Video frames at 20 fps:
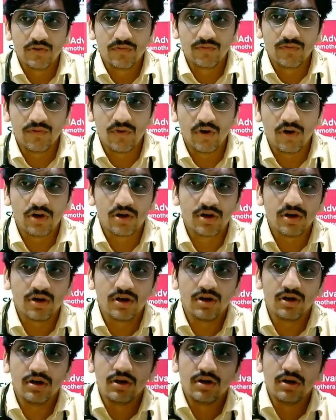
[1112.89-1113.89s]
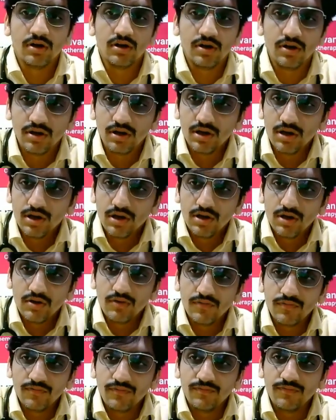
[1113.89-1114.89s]
for
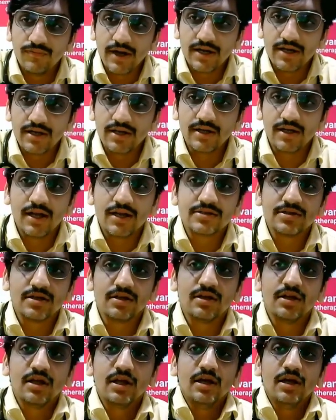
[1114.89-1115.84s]
fighting cancer.